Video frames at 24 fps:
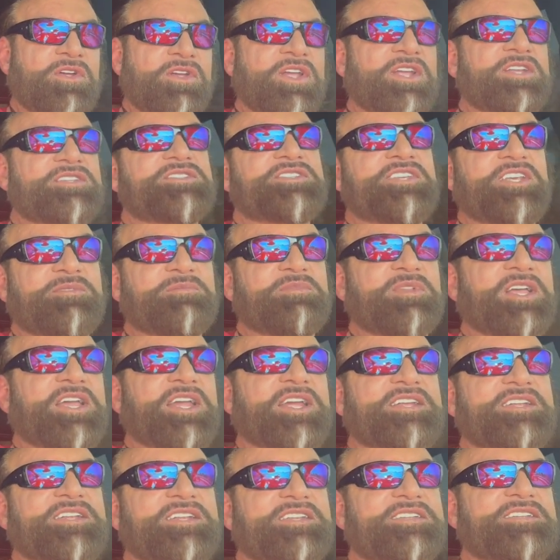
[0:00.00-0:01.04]
It seemed
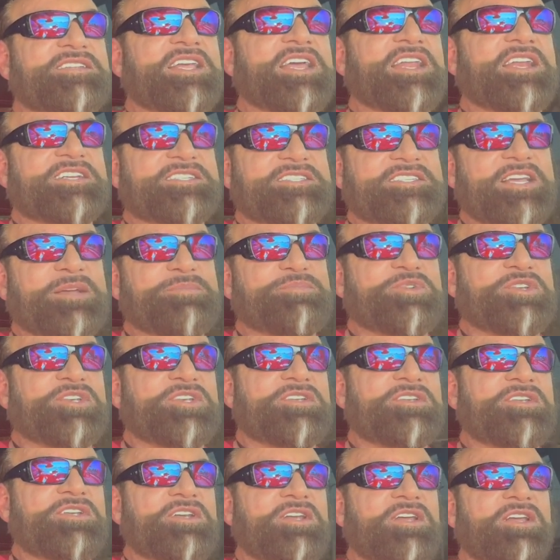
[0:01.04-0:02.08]
like that exception